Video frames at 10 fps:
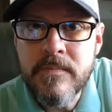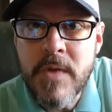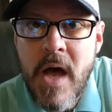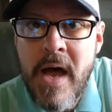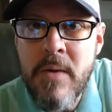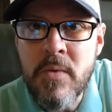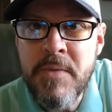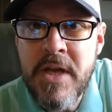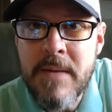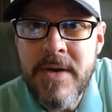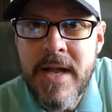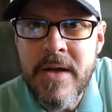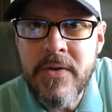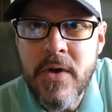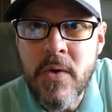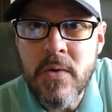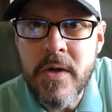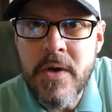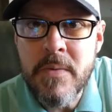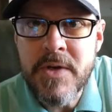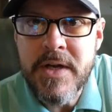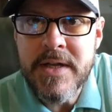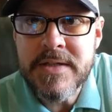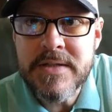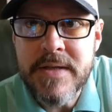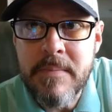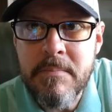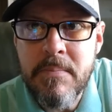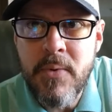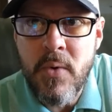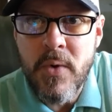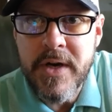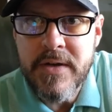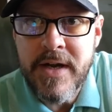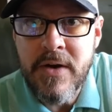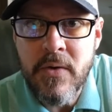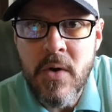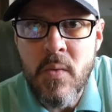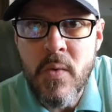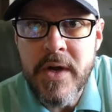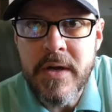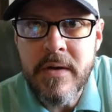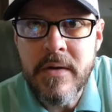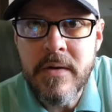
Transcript: I will be coming down to Oklahoma at some point. I don't know when.